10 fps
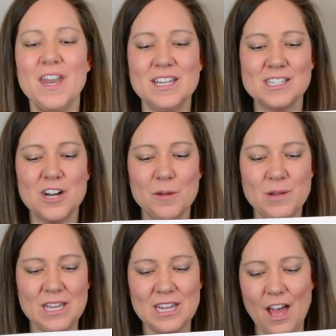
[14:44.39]
that is in our
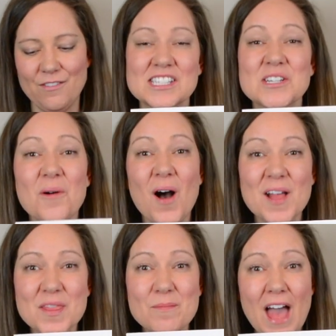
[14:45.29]
PDF. So
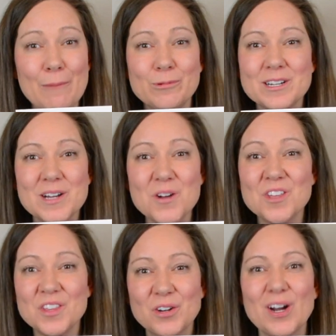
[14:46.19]
on the map, we know
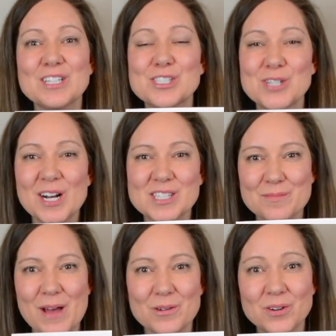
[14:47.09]
that the Grinch starts
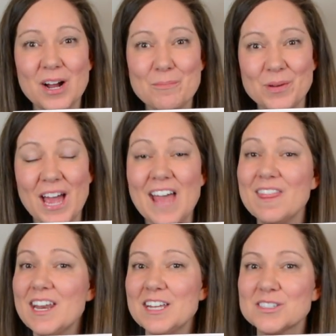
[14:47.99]
at Mount Crumpet and
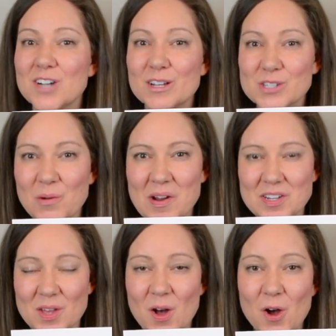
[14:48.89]
then he starts going
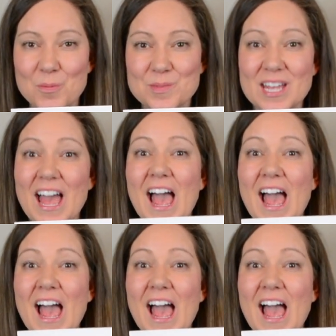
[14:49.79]
to the homes.